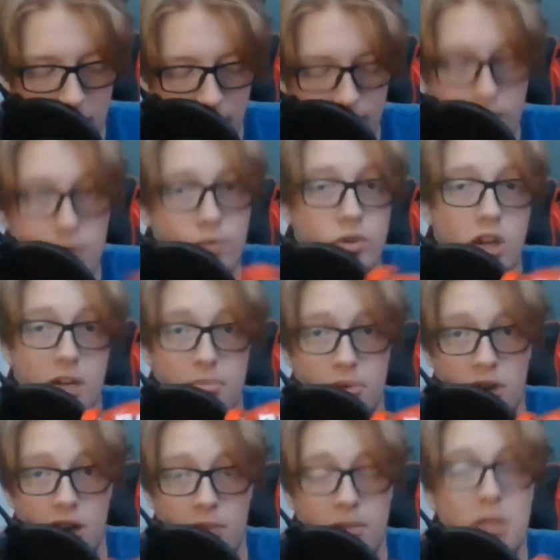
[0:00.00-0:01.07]
if you've tried
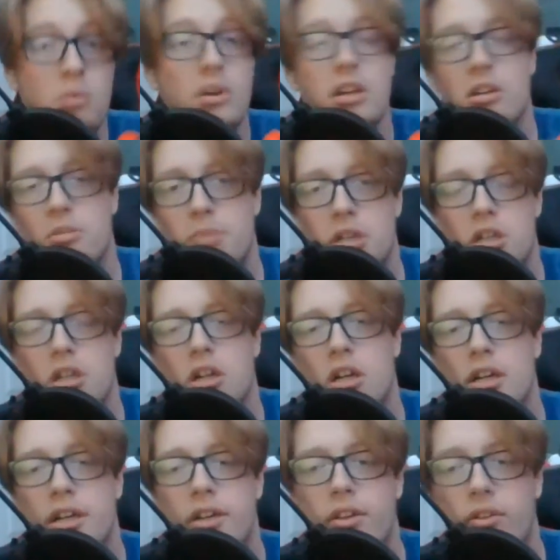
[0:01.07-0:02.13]
Prime and what your opinion
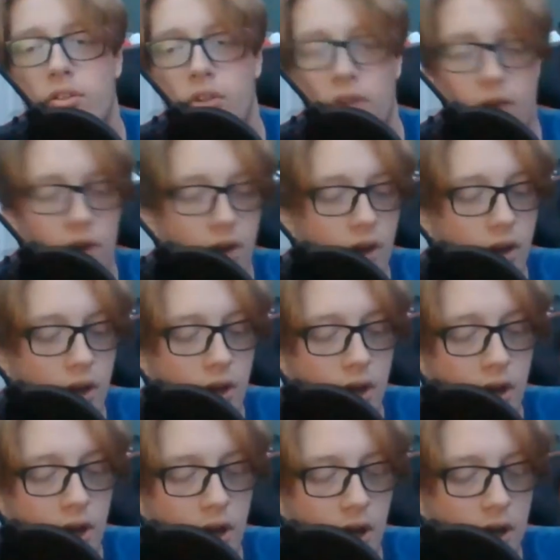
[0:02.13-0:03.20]
on it is.
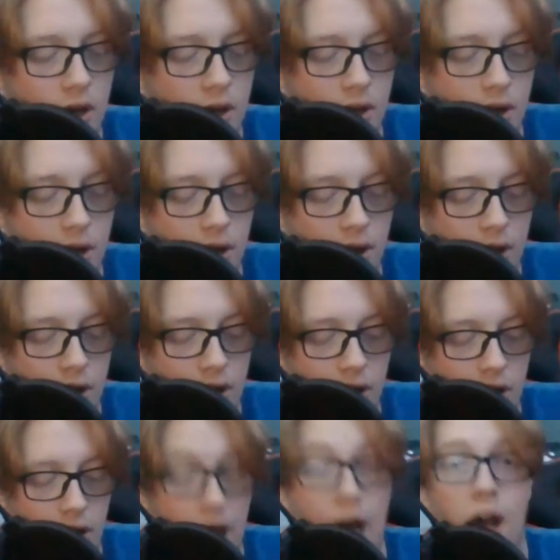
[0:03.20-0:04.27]
And uh,
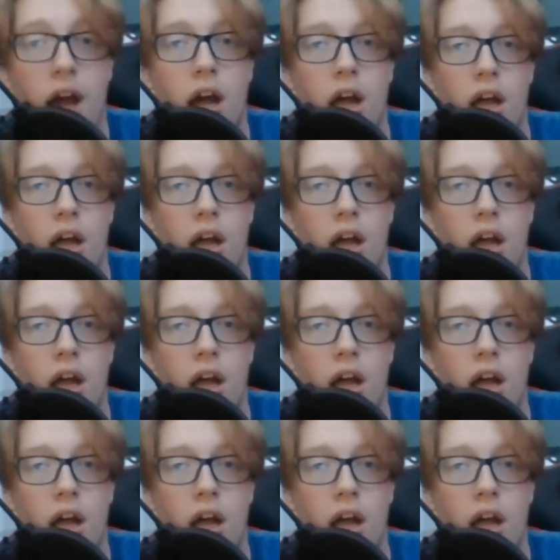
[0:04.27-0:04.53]
yeah